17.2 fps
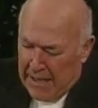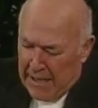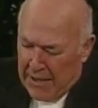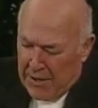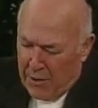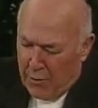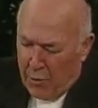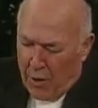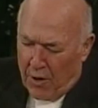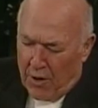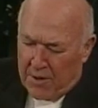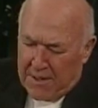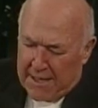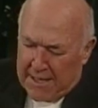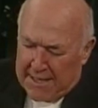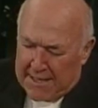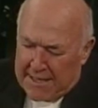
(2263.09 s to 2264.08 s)
The
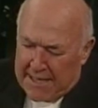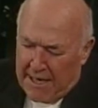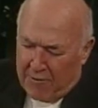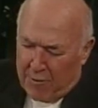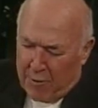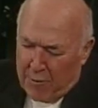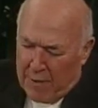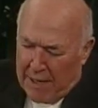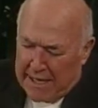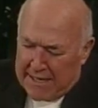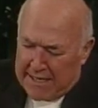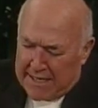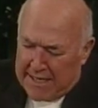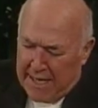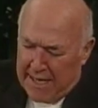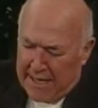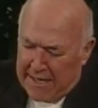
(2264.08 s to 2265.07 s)
world that is governed by
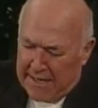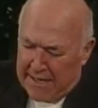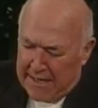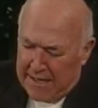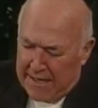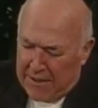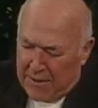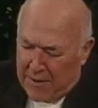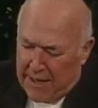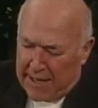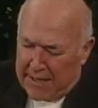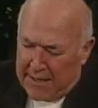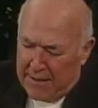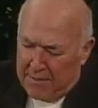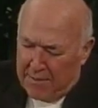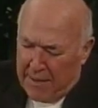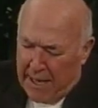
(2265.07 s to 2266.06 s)
Satan,
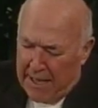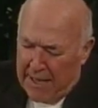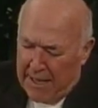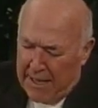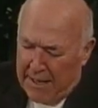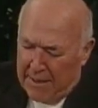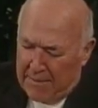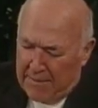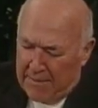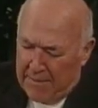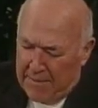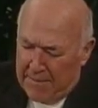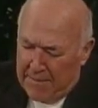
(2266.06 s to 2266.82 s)
directed by him,